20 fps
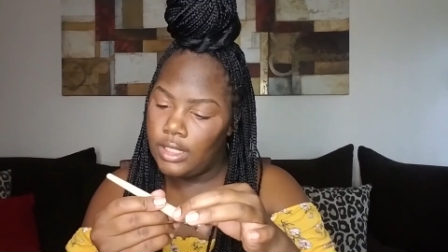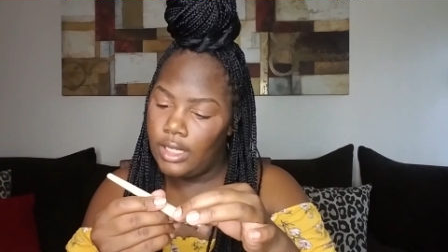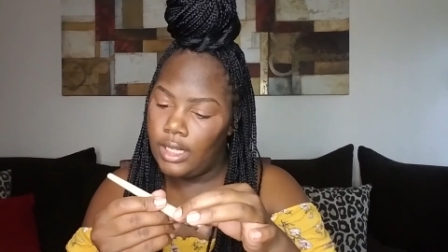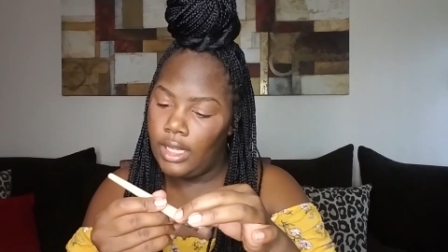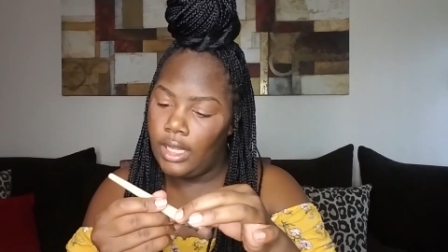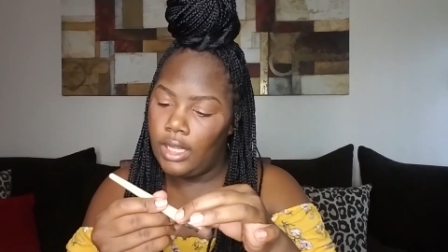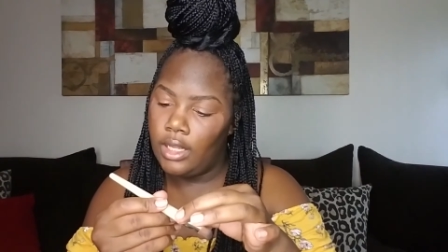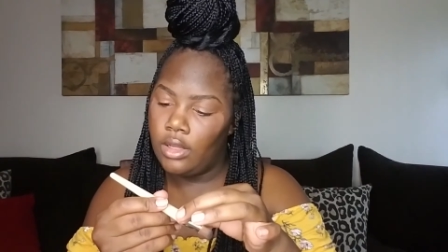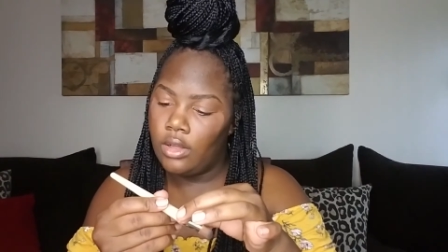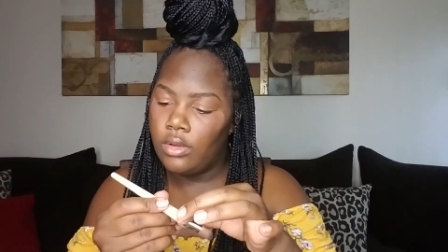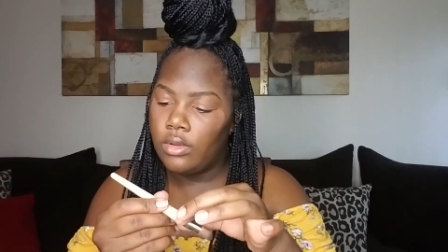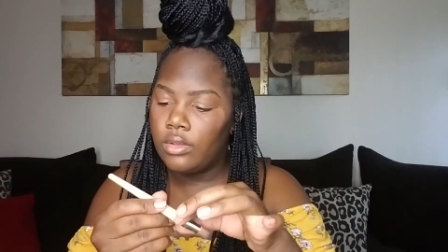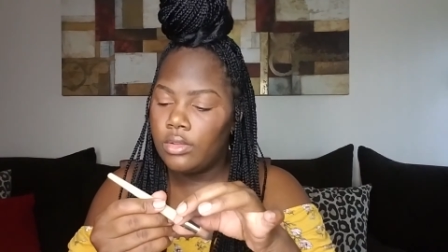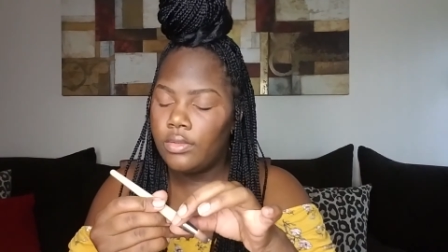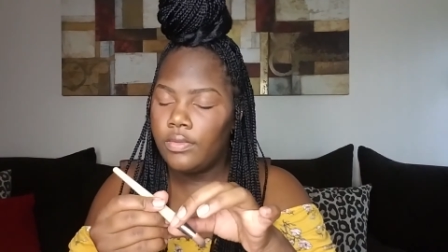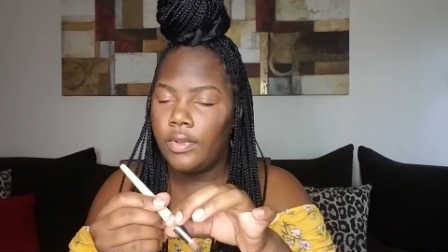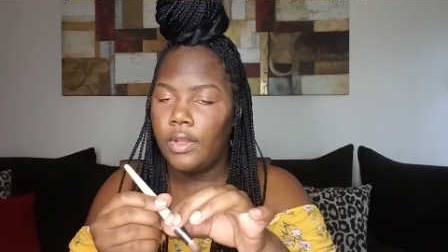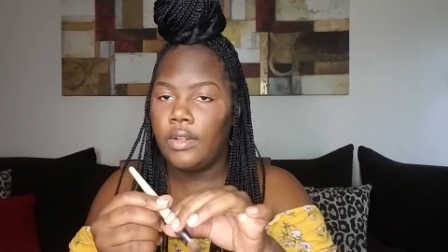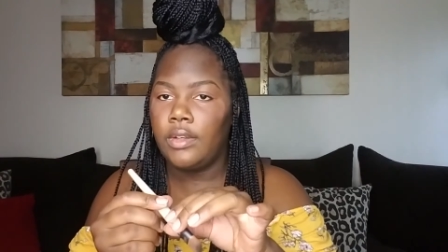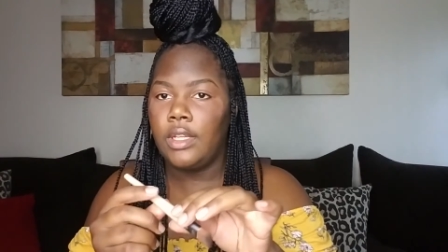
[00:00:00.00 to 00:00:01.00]
an
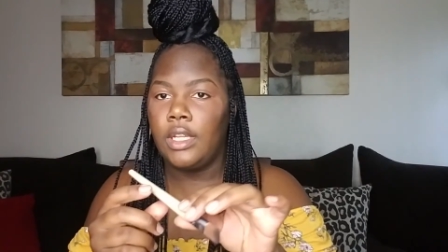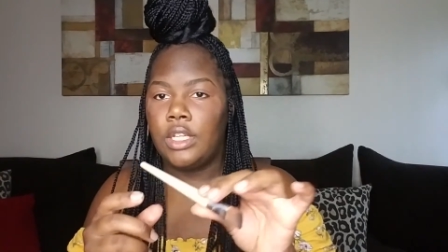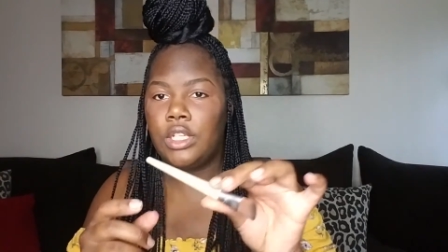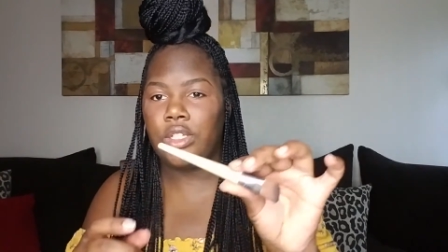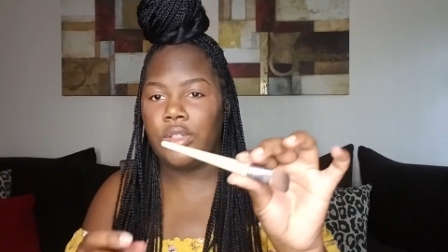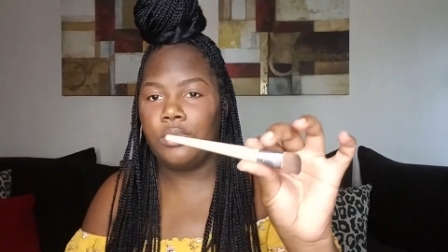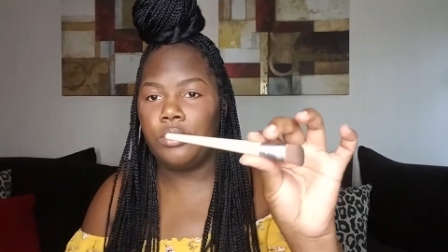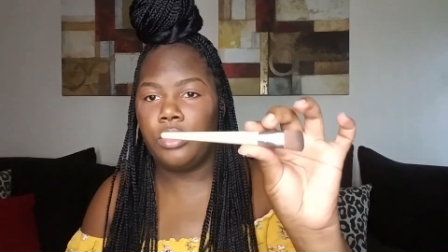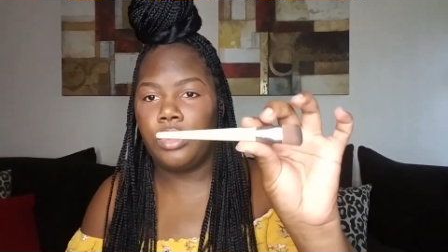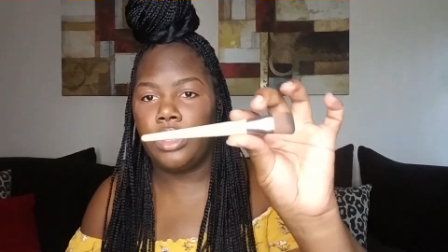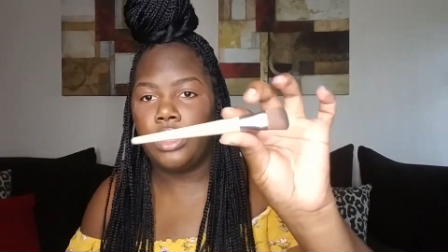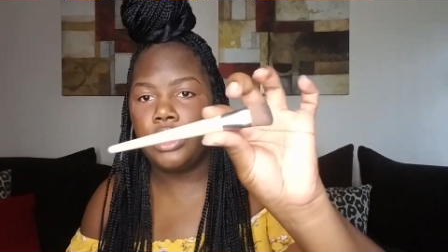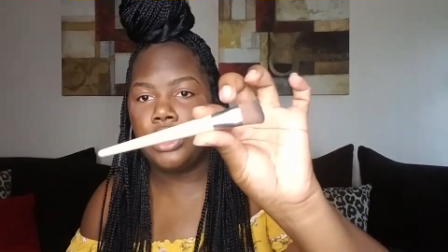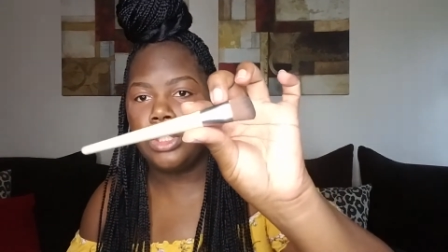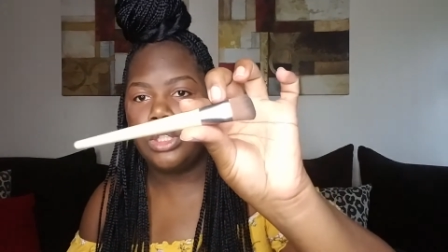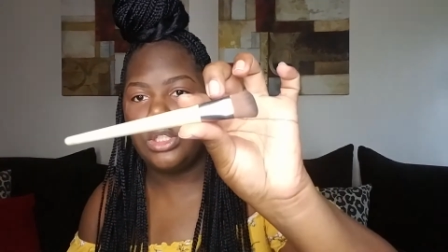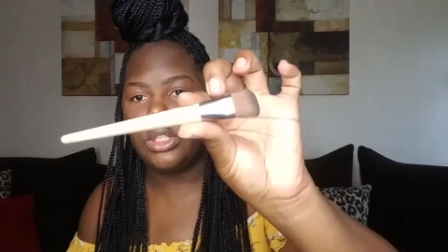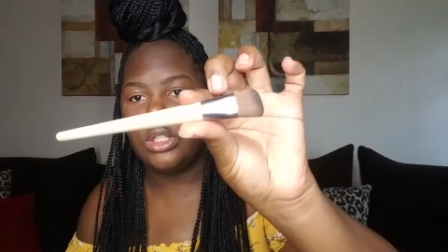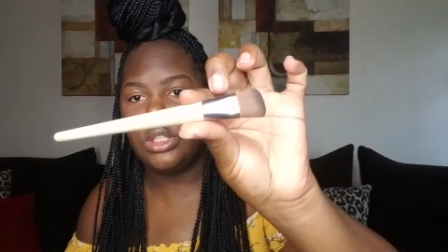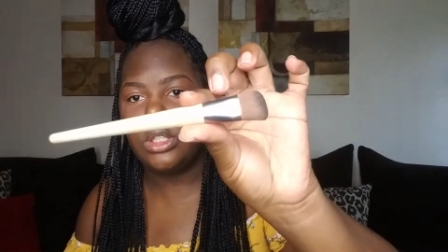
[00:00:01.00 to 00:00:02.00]
angled foundation
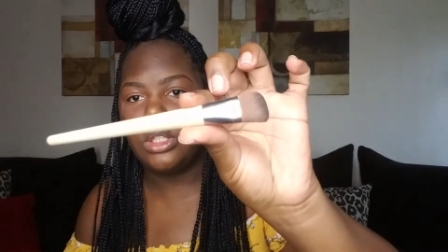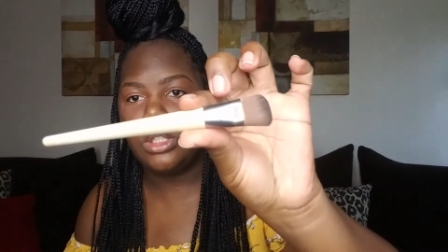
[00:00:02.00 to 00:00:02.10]
brush.